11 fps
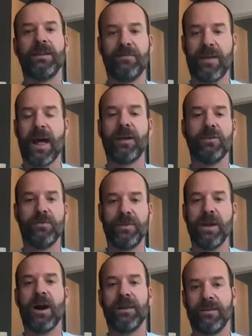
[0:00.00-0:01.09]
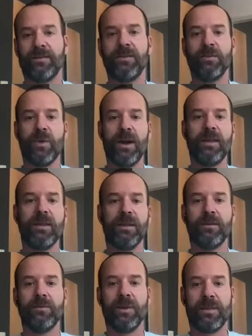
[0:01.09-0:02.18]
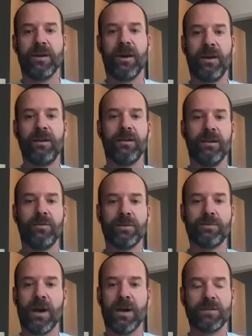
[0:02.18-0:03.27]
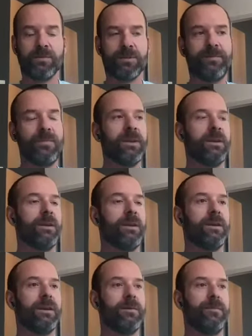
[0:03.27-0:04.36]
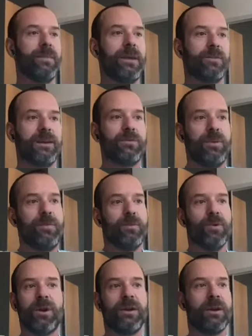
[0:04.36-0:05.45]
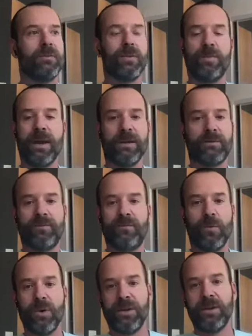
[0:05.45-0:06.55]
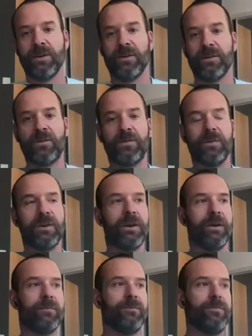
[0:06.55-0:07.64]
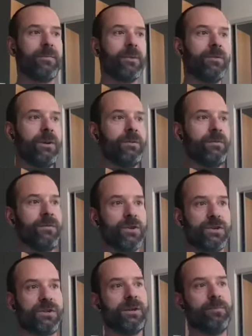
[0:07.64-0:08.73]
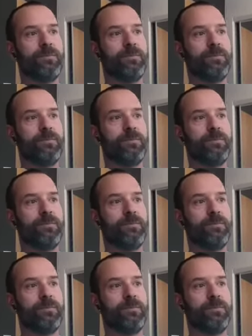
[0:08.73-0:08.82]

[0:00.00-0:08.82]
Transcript: the value of the audience in the way that we thought was possible. And so that's what we've been working on for the past 4 years. First